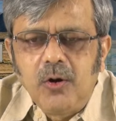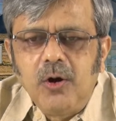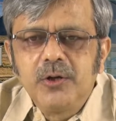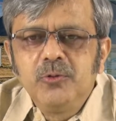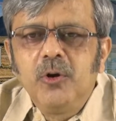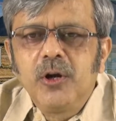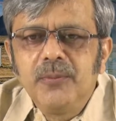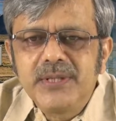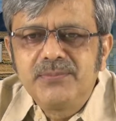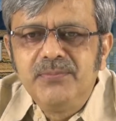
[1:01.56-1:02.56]
or you all
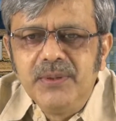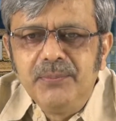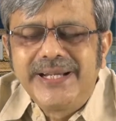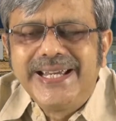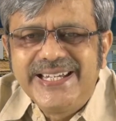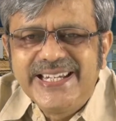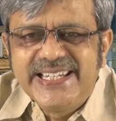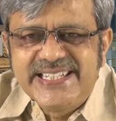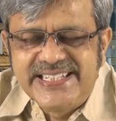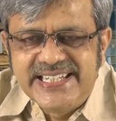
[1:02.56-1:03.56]
must be getting
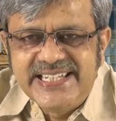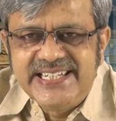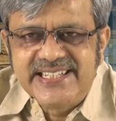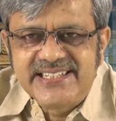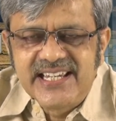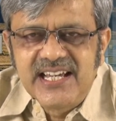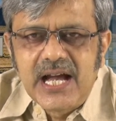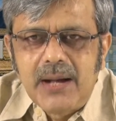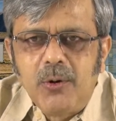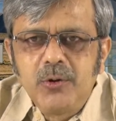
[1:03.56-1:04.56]
in series
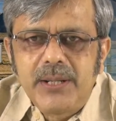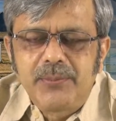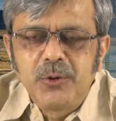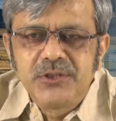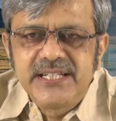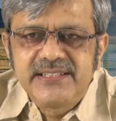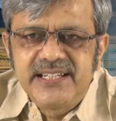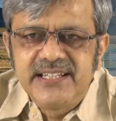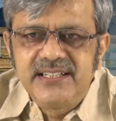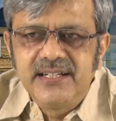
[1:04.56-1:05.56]
about approaches
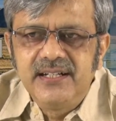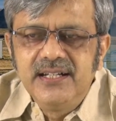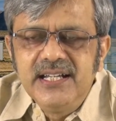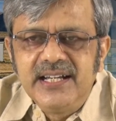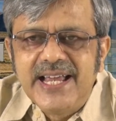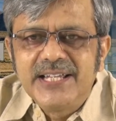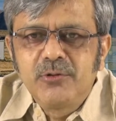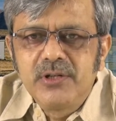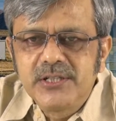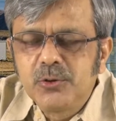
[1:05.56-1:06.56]
in the
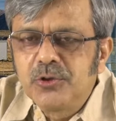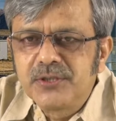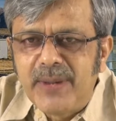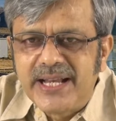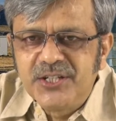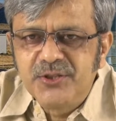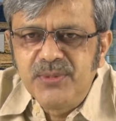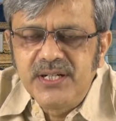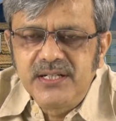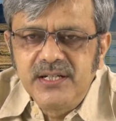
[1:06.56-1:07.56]
natural resource
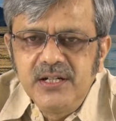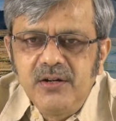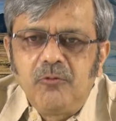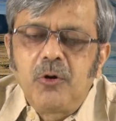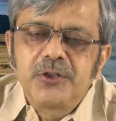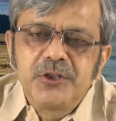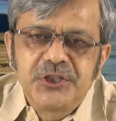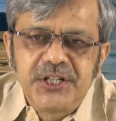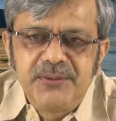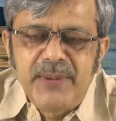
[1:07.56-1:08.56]
management,
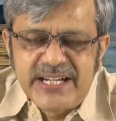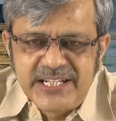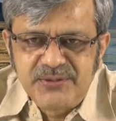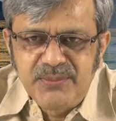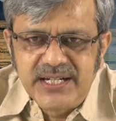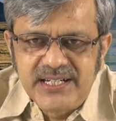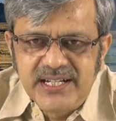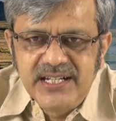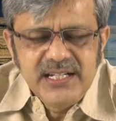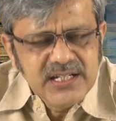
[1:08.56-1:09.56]
watershed management.
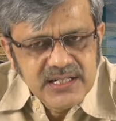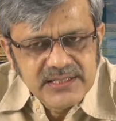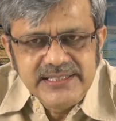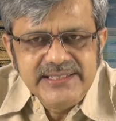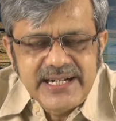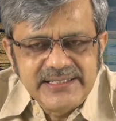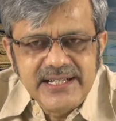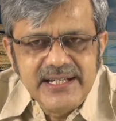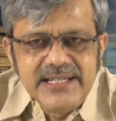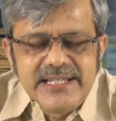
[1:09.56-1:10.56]
These are
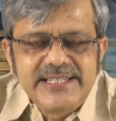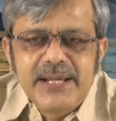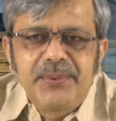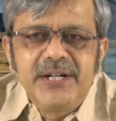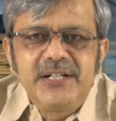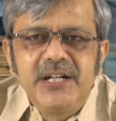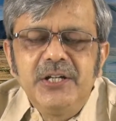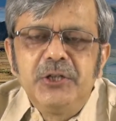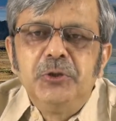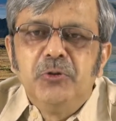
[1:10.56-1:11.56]
the separate
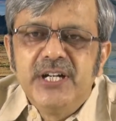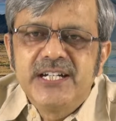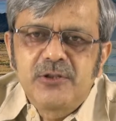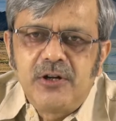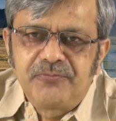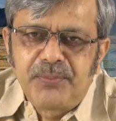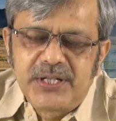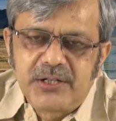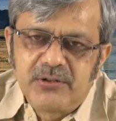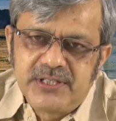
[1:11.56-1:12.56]
units of
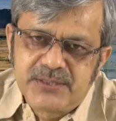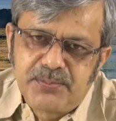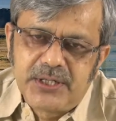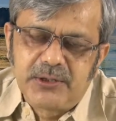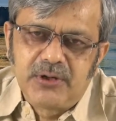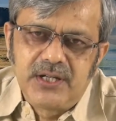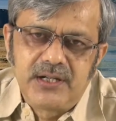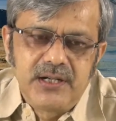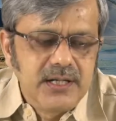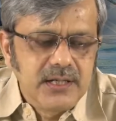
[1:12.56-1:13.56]
this
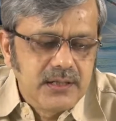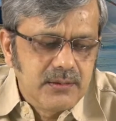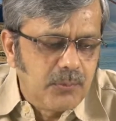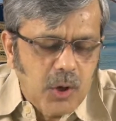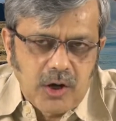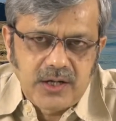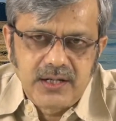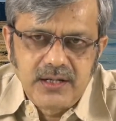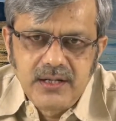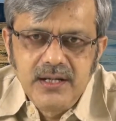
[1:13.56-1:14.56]
particular block,
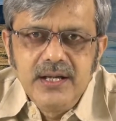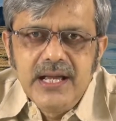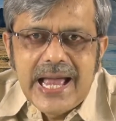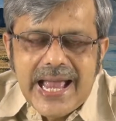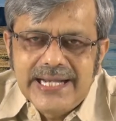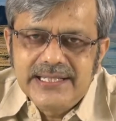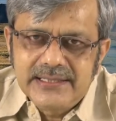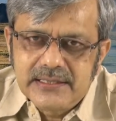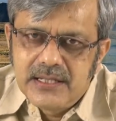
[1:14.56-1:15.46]
and